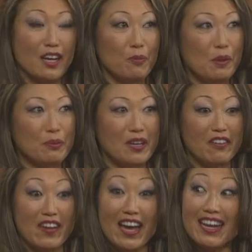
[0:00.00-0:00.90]
a lot of people
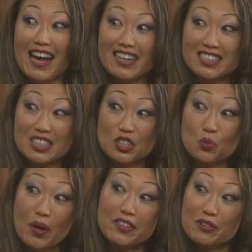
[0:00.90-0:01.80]
have had
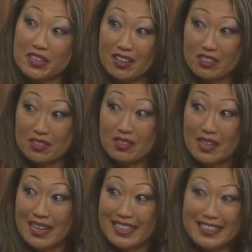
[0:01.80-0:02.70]
accidents when they're younger,
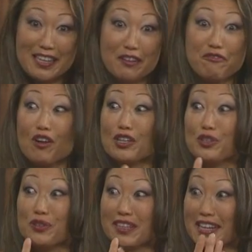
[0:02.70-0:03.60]
say that
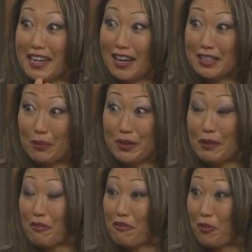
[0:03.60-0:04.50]
front tooth that they knocked out
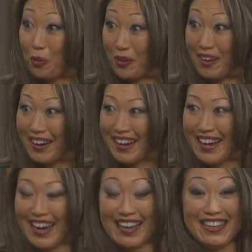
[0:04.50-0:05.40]
when they were 4.
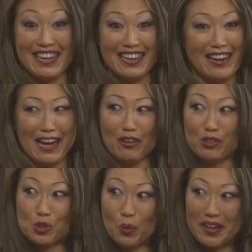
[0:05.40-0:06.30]
And then now
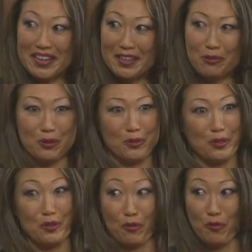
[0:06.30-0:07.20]
they're 20 or
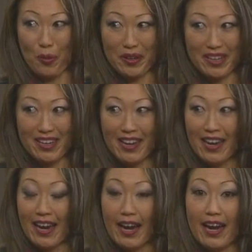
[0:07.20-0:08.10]
30 or 40,
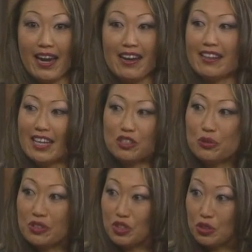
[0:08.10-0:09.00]
and that
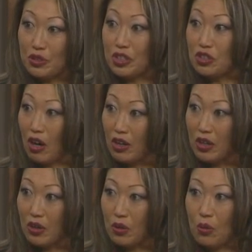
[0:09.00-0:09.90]
tooth is turning
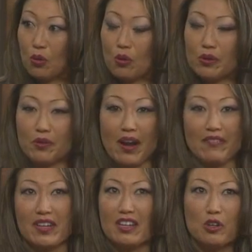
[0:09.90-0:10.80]
darker, or they're
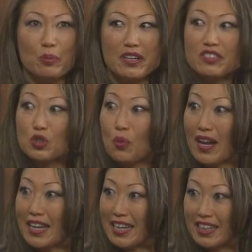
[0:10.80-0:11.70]
having a little bit of
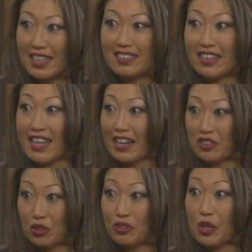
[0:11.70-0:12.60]
swelling and things like that
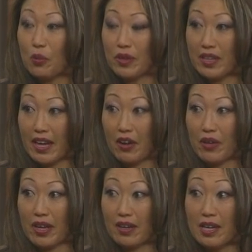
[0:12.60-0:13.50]
associated with the
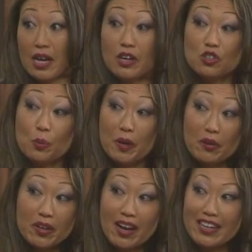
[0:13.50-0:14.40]
area. So
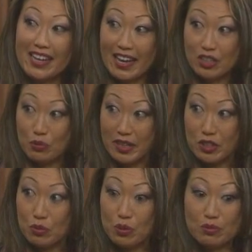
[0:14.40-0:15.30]
periodic
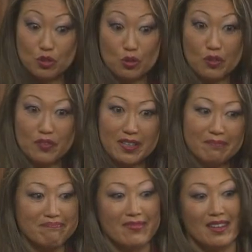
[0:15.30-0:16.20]
x-rays will sort of
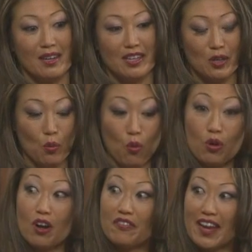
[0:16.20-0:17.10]

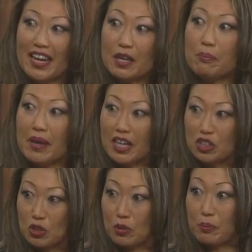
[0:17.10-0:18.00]
ward off any
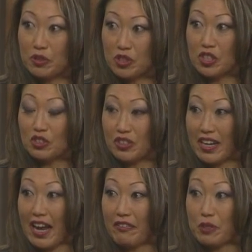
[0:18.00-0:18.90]
major procedures
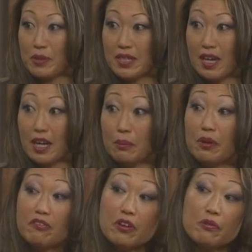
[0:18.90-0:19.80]
that have to be done.
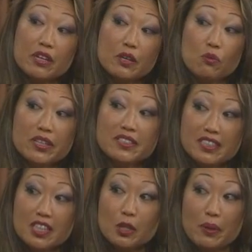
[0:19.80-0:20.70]
But frequently we
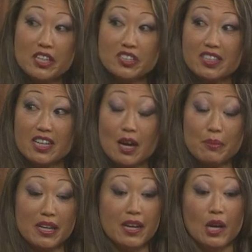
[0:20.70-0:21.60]
see the patients that
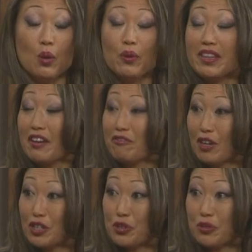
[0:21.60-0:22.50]
come in with that
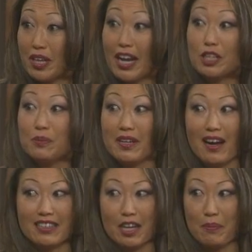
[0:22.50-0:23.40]
front tooth that has been
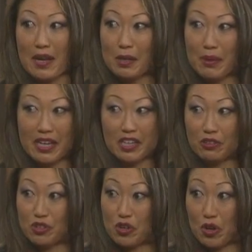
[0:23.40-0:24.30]
knocked out many, many
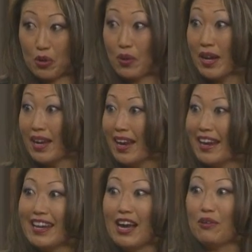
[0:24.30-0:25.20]
years ago,
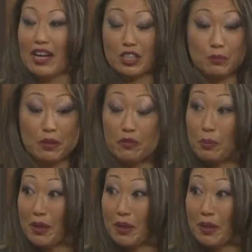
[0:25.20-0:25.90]
and now it has to be